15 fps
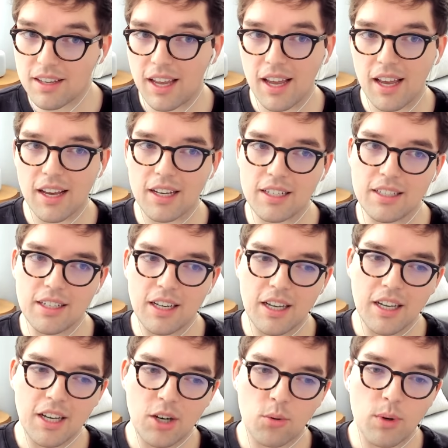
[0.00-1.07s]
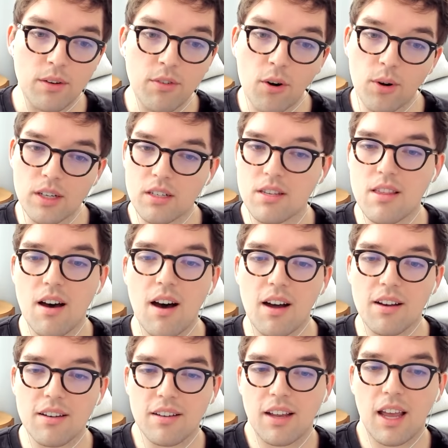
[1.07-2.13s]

And we've always thought,